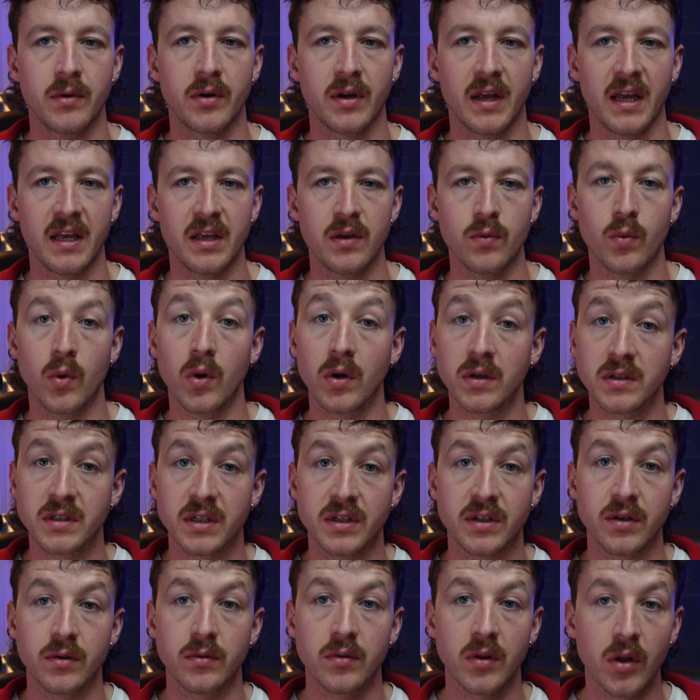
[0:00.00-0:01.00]
Okay, you want to
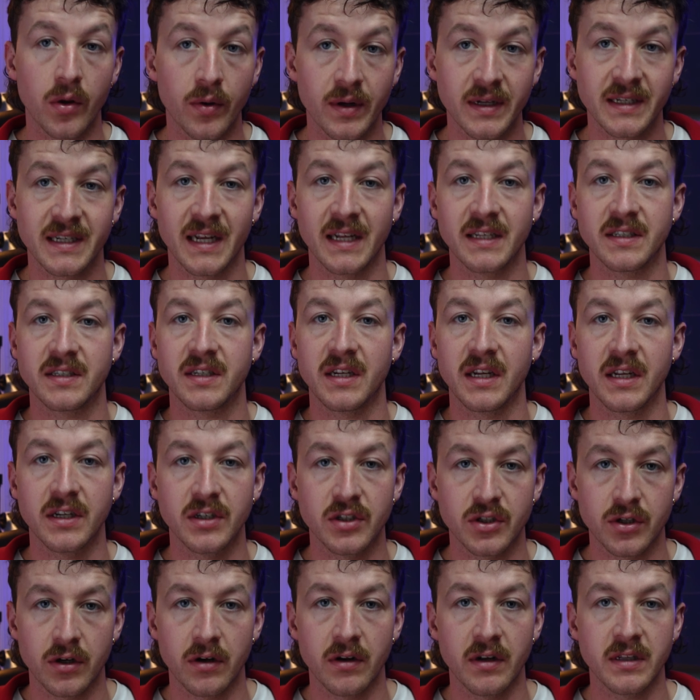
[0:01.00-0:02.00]
do low intensity
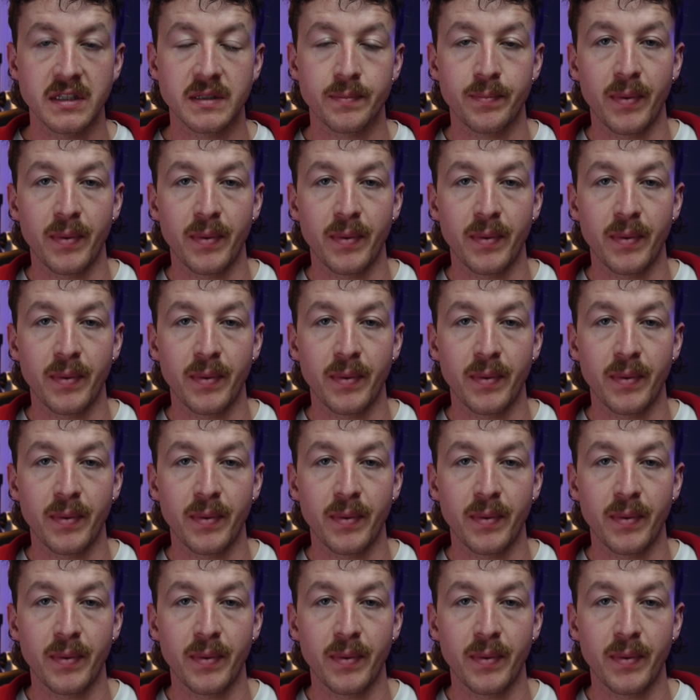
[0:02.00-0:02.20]
endurance,